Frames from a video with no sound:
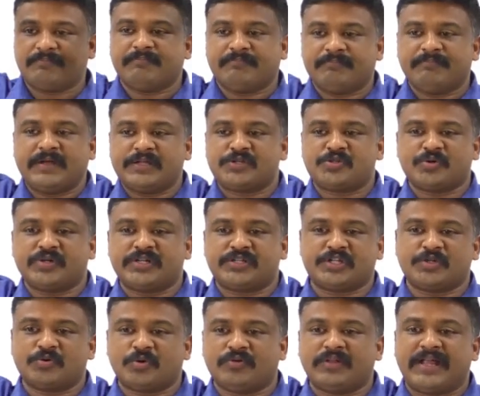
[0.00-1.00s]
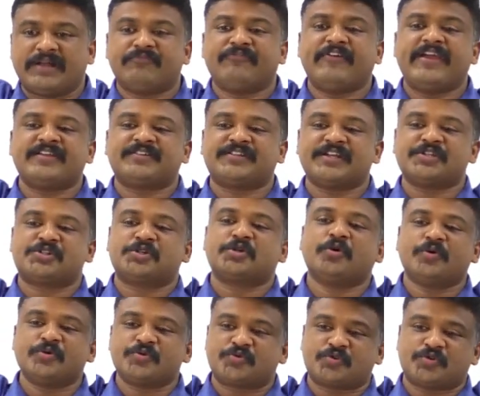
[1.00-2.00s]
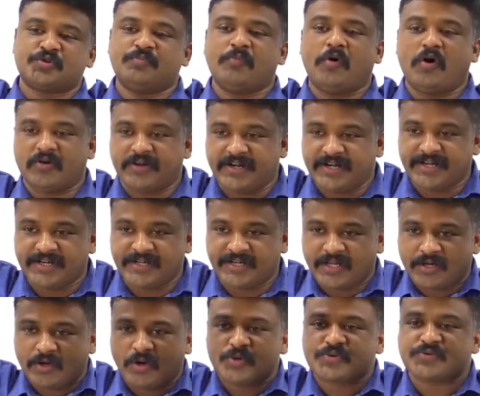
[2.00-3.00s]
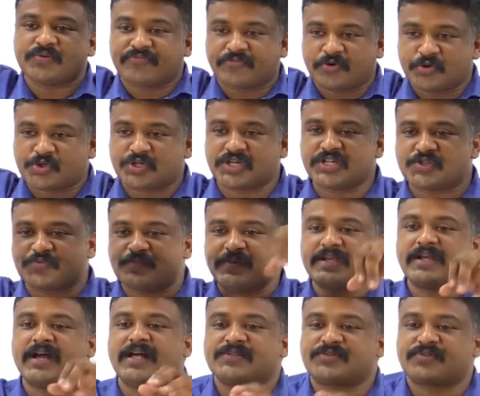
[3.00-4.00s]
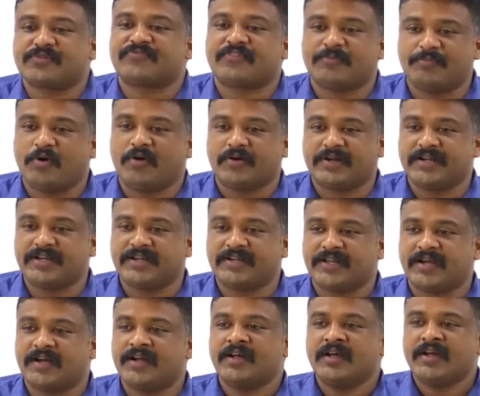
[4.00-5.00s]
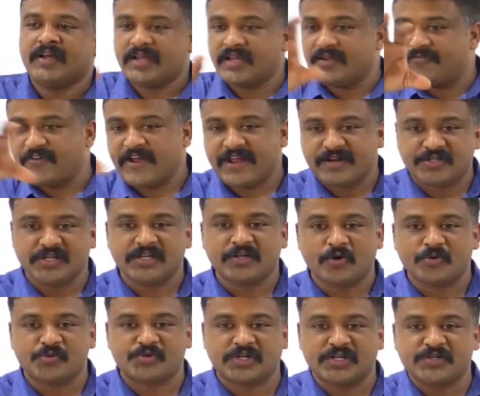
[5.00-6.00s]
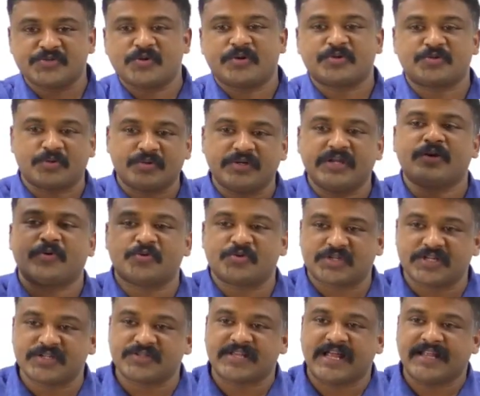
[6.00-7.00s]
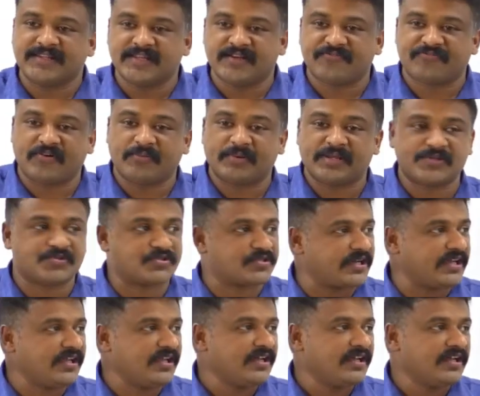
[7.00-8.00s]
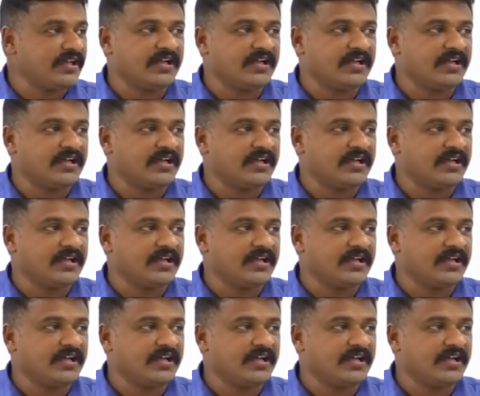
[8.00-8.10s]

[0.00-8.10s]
majority, you know, that weightage goes to modern India. Lots of questions being asked from modern India. If eighteen questions or twenty questions are there from history,